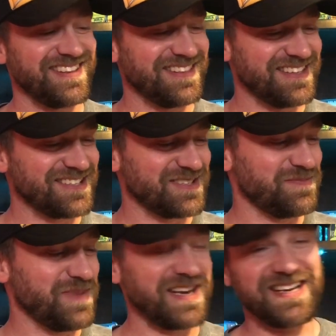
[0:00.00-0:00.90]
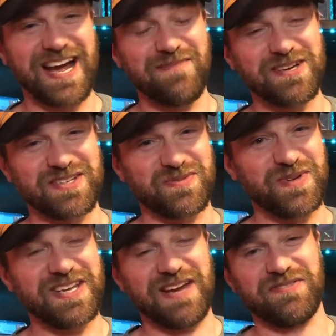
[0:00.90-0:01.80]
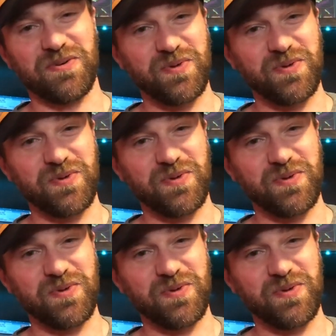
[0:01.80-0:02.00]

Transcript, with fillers: this many comics week after